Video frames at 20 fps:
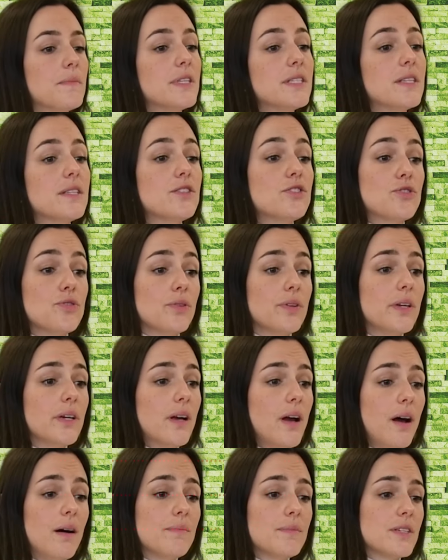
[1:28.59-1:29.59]
Mrs.
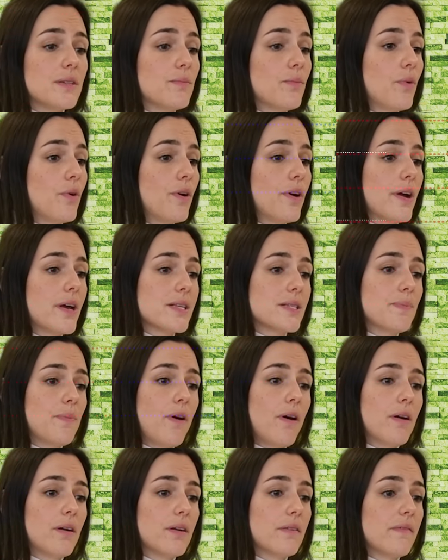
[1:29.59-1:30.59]
Julia Compton Moore is
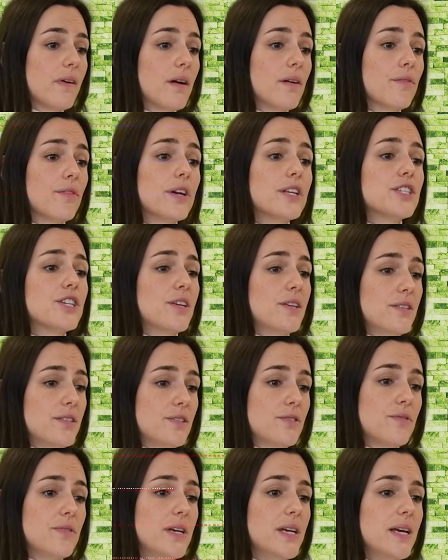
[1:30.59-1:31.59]
part of our rich
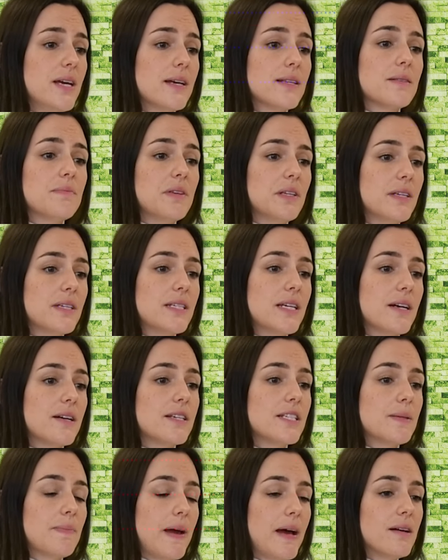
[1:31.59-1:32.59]
history as
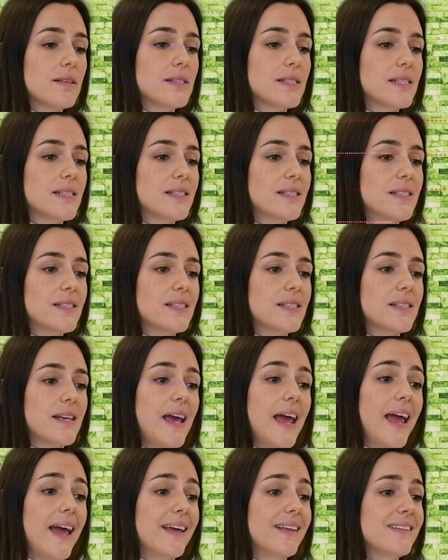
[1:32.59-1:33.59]
military spouses
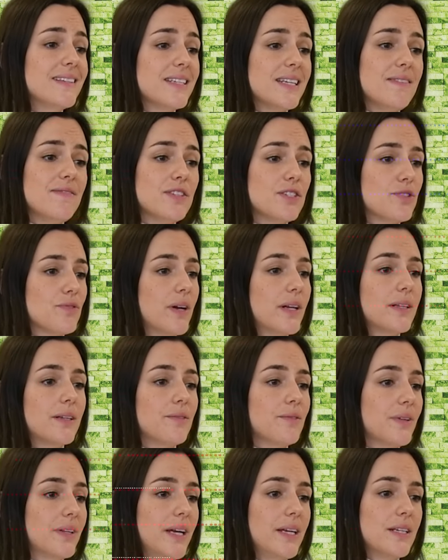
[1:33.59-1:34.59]
and even directly
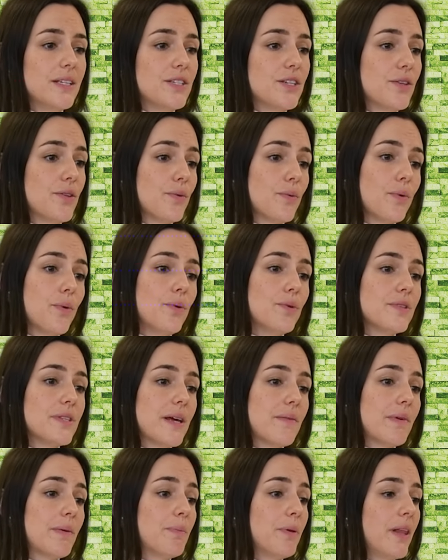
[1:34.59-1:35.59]
related to the roles
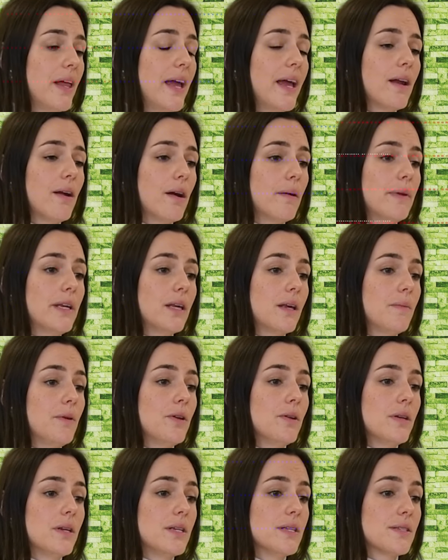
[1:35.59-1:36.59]
that we play at Army
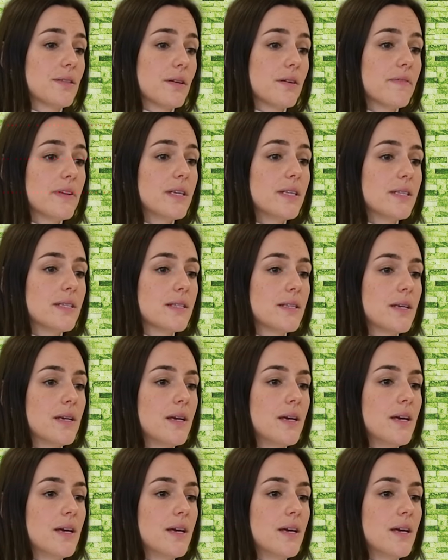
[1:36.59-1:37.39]
Community Service.